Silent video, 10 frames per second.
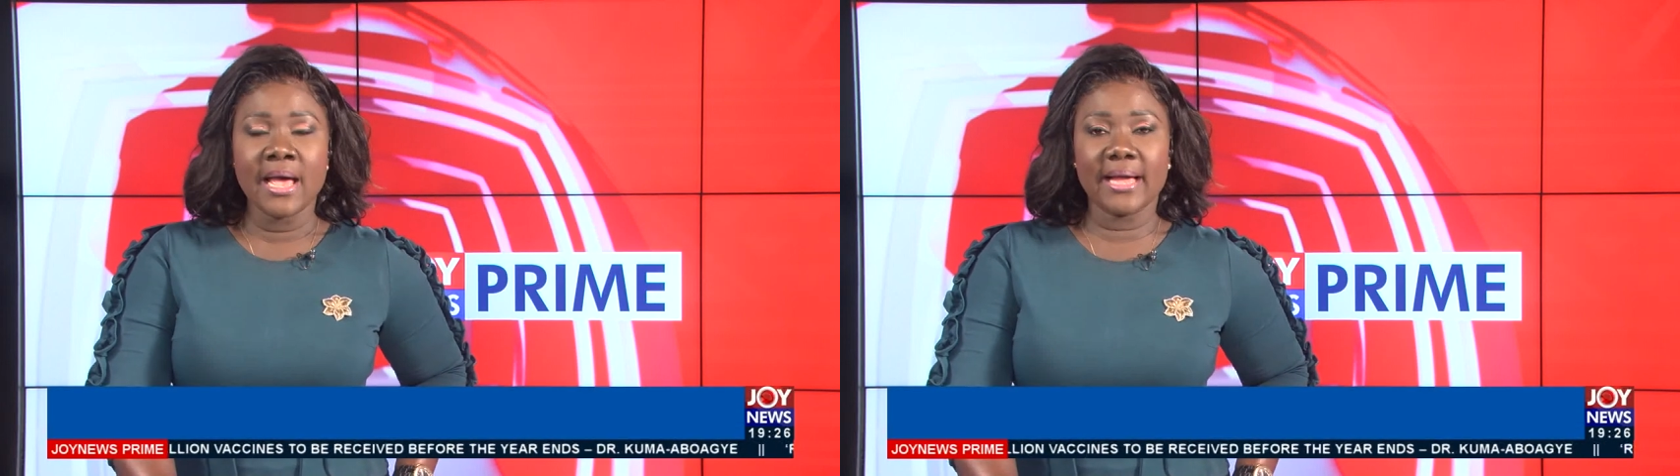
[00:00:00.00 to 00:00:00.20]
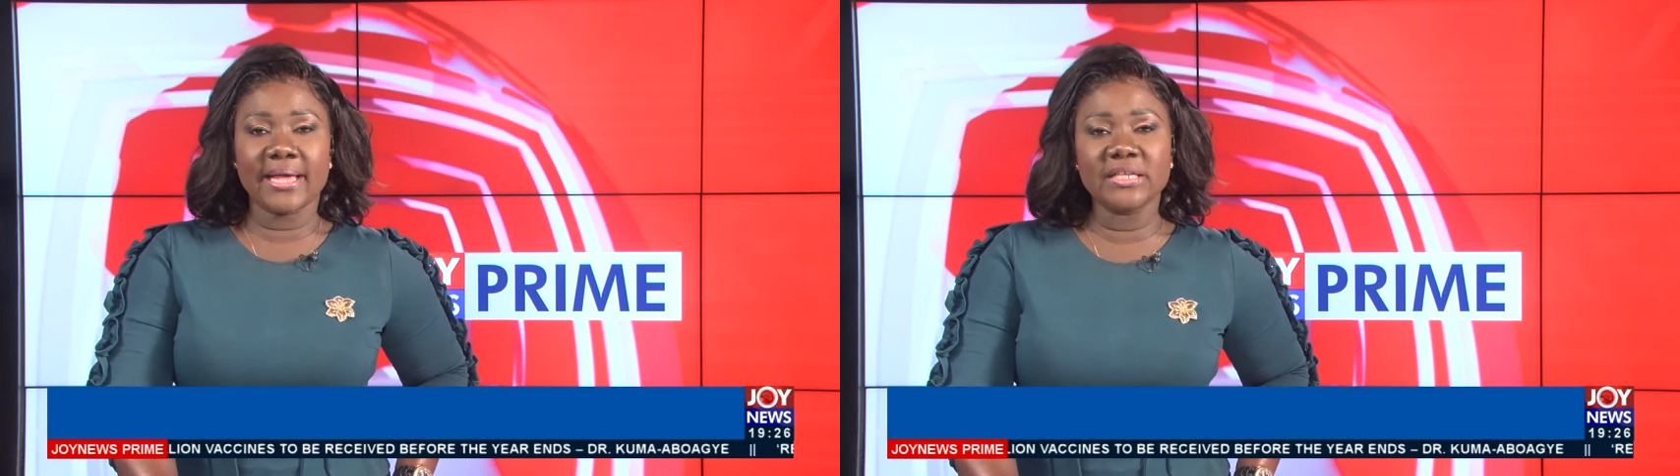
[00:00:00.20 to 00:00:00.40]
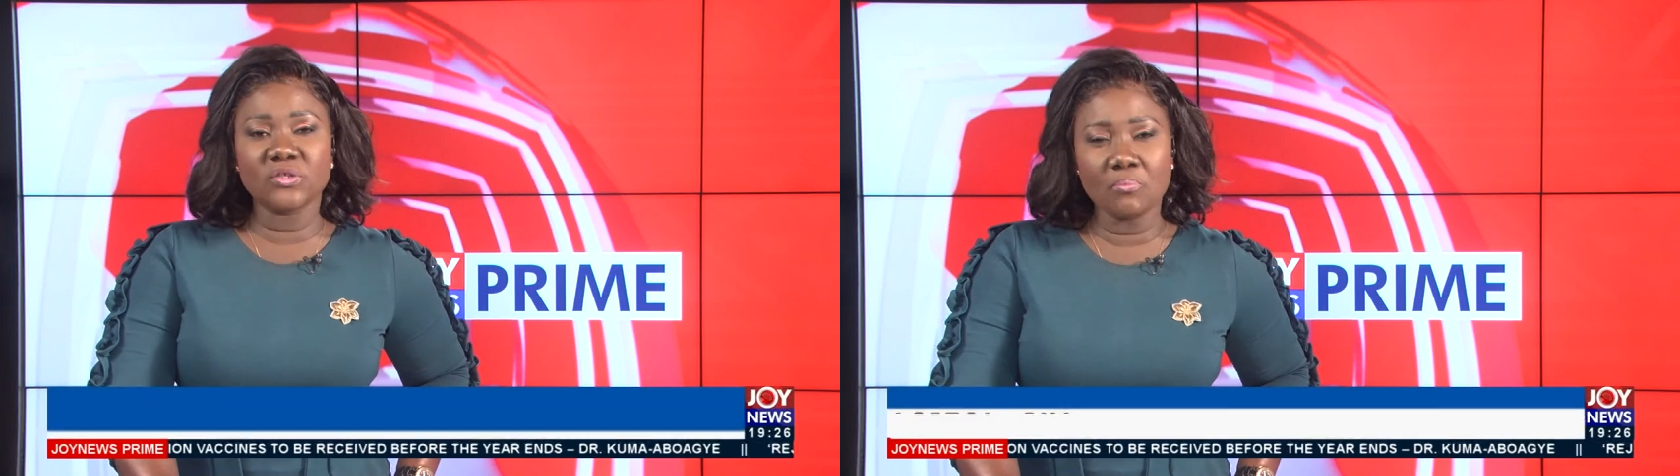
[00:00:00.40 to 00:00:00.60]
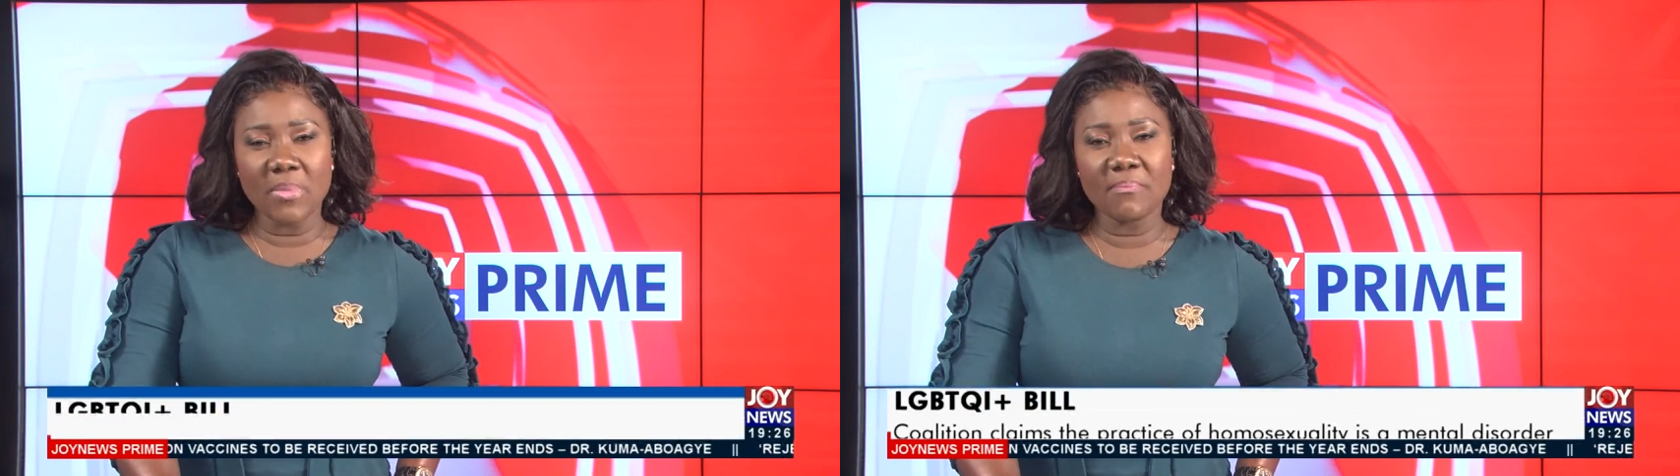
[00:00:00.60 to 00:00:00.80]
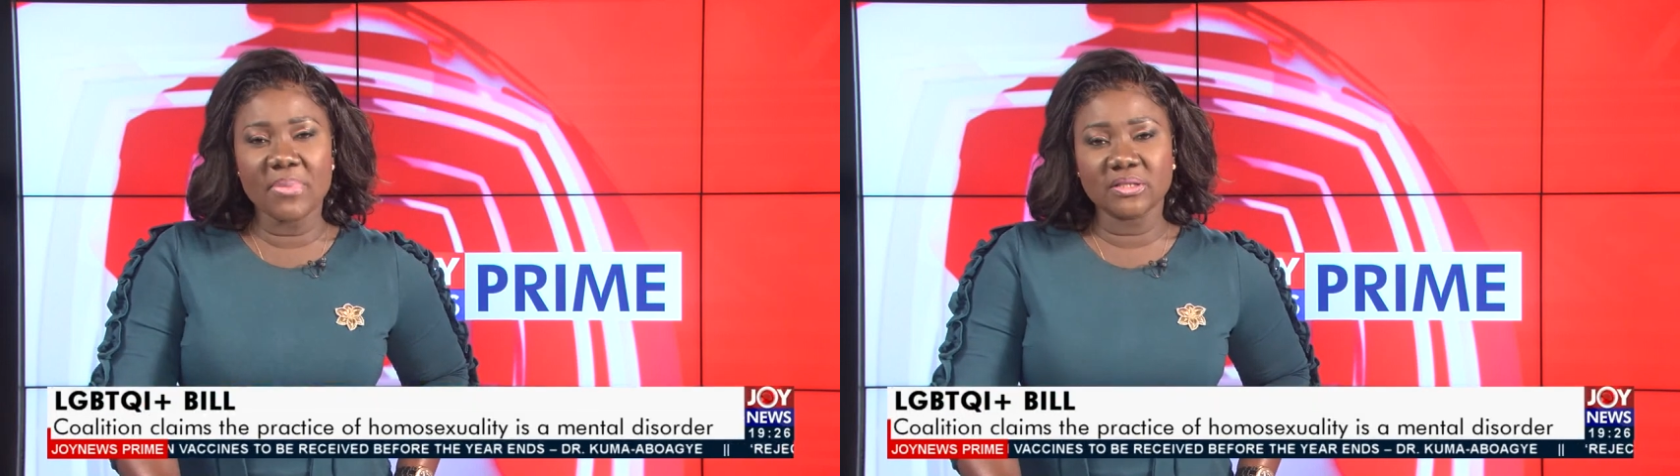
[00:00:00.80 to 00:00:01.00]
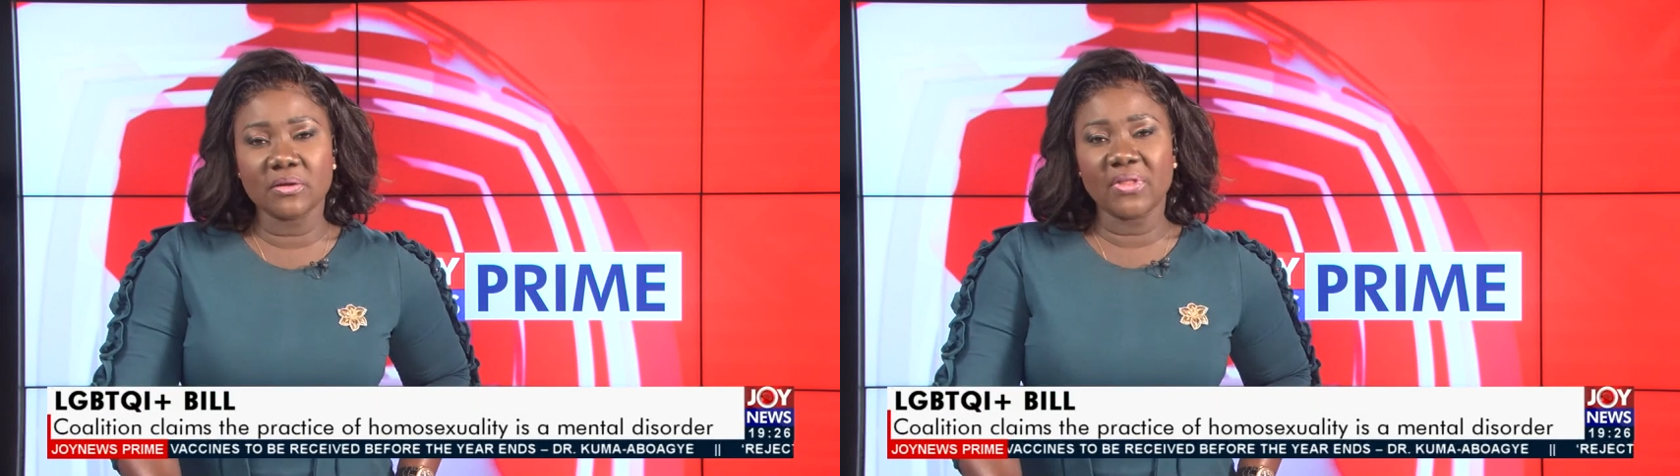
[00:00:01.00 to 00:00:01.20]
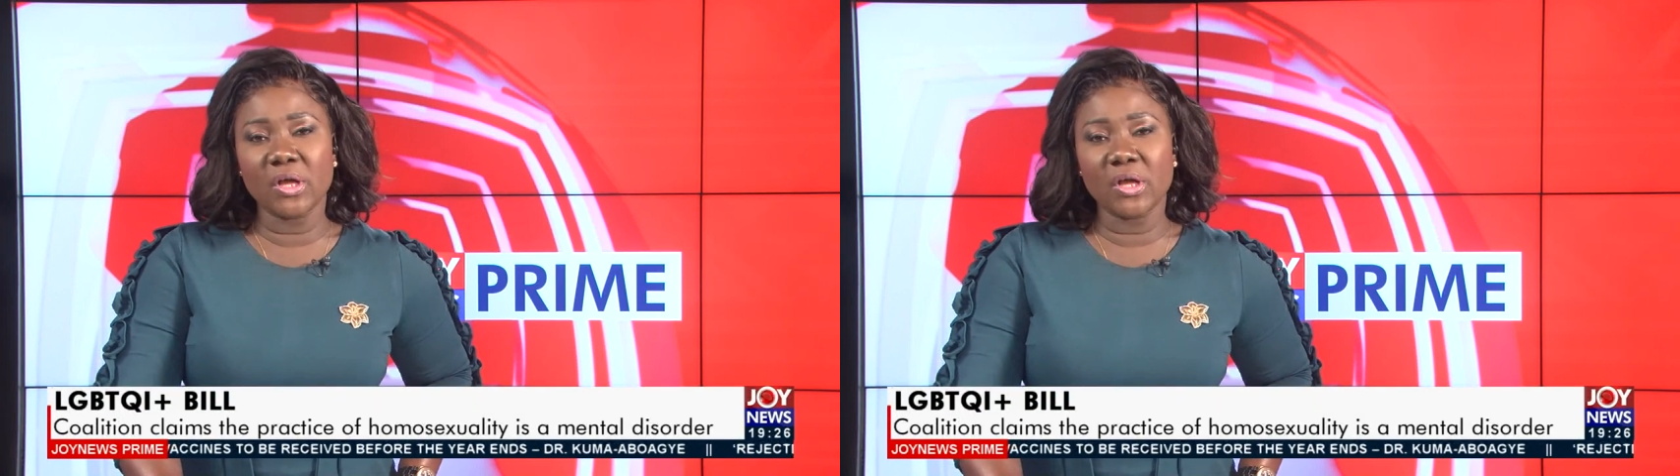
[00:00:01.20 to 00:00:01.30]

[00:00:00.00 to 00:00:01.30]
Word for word: against members of the